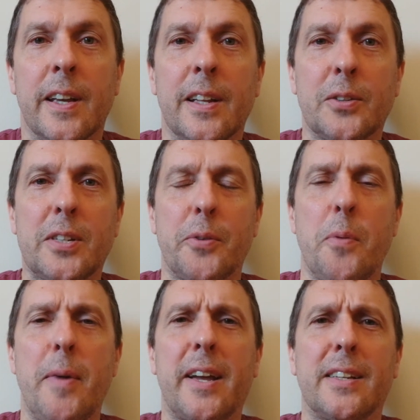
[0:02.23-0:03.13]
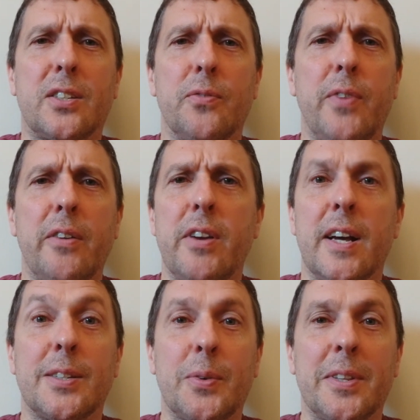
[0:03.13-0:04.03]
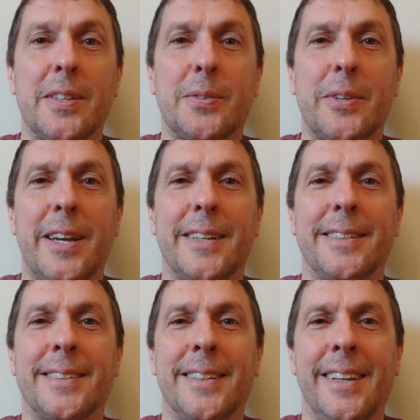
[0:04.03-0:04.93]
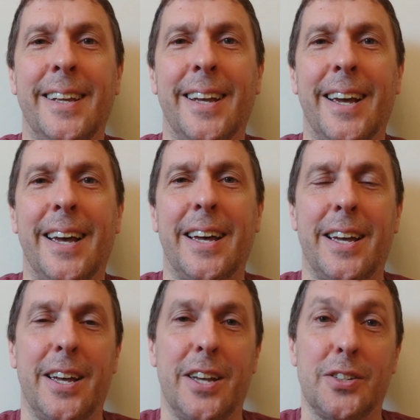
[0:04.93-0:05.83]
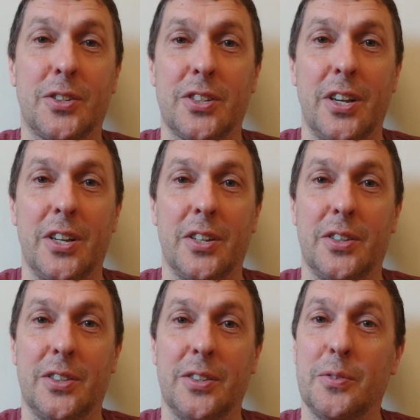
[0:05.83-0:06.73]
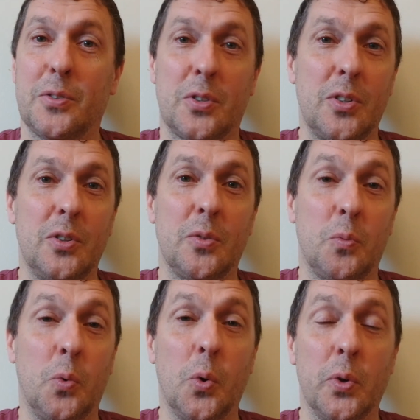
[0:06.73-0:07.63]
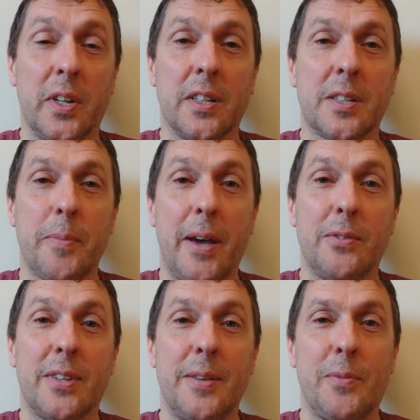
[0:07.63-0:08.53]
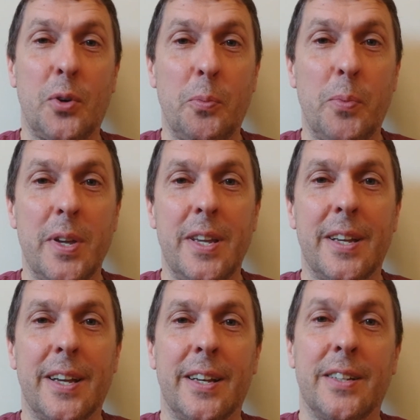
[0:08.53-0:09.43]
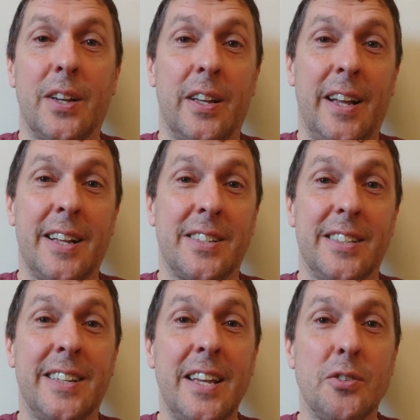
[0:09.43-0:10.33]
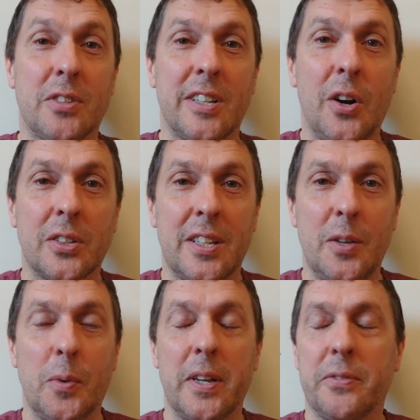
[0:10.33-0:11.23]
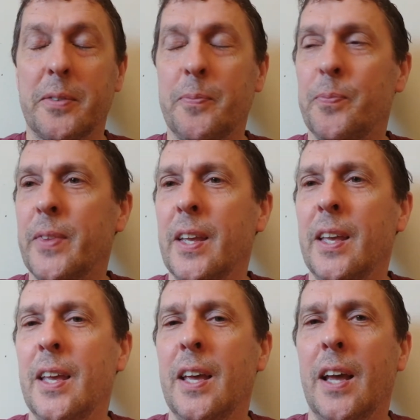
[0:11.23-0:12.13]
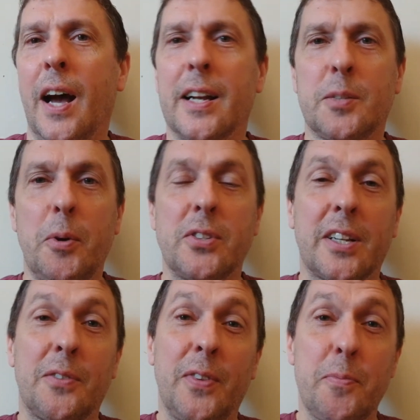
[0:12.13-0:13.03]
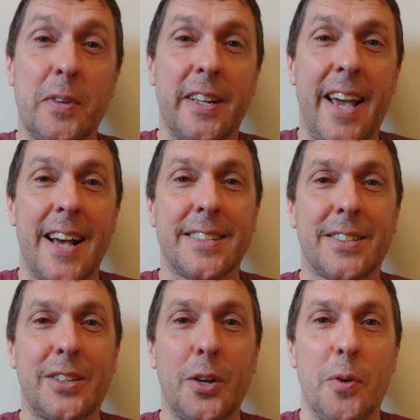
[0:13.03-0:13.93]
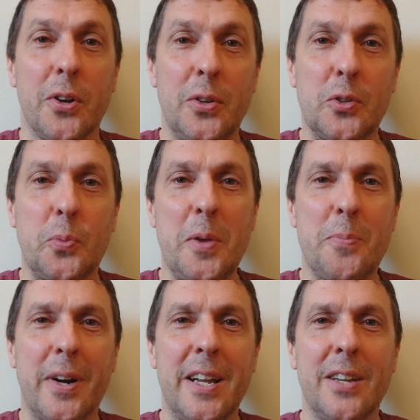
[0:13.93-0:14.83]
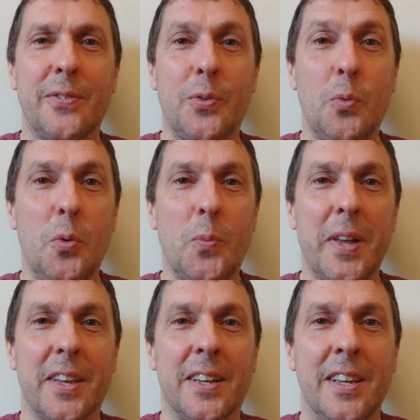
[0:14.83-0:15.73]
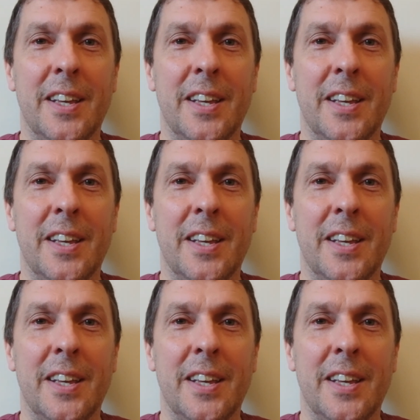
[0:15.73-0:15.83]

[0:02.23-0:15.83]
It looks like we might get some very nice weather this weekend, as there's warnings about it could be an actually dangerously hot heat wave. And I suppose I could flippantly ask, go on, who's been praying for warm weather?